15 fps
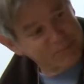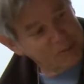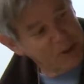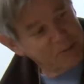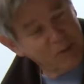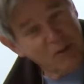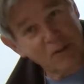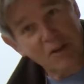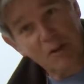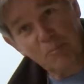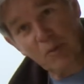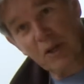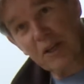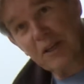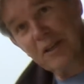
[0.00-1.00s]
off the top of
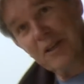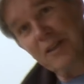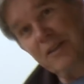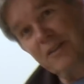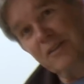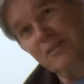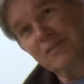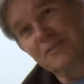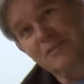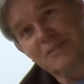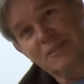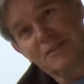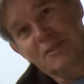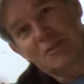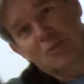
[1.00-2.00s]
my head,
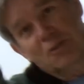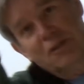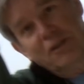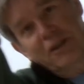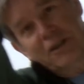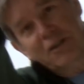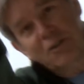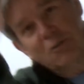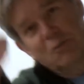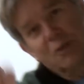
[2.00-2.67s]
sort of like you